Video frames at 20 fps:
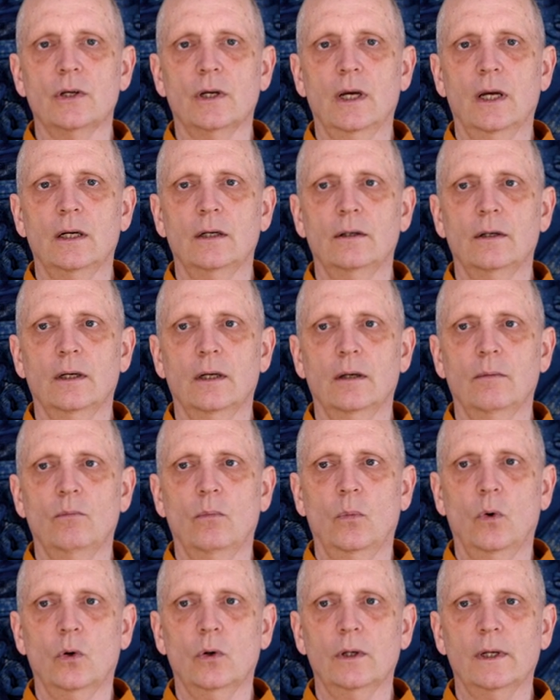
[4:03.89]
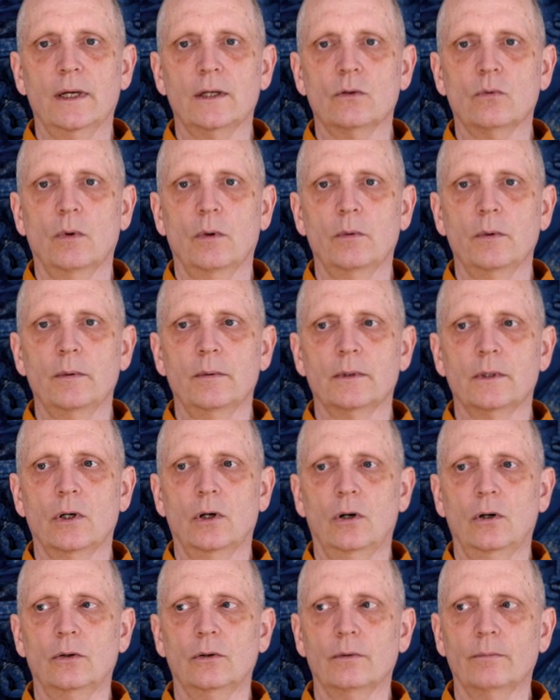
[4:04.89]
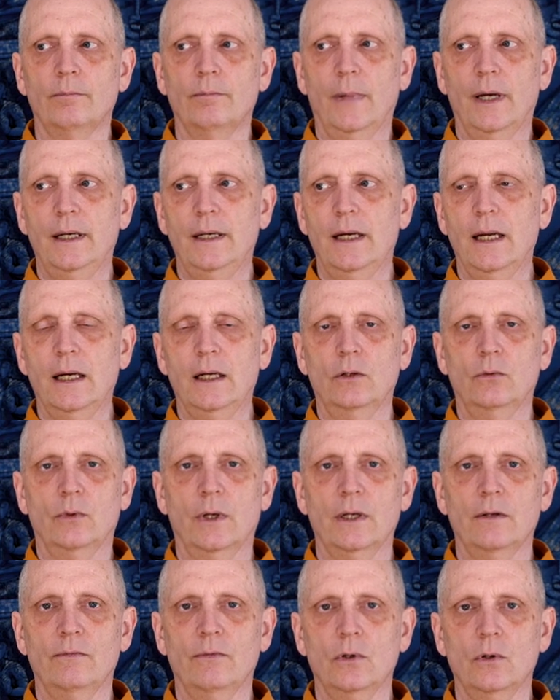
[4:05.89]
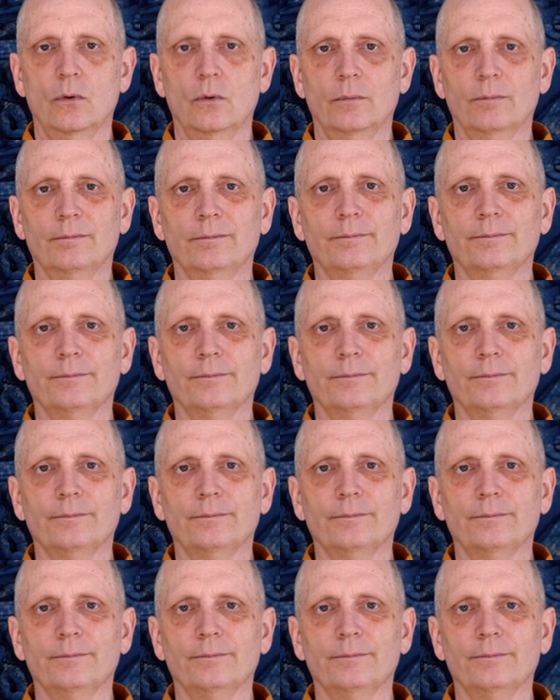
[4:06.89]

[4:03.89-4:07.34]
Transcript: and more or less what we would call mundane right view.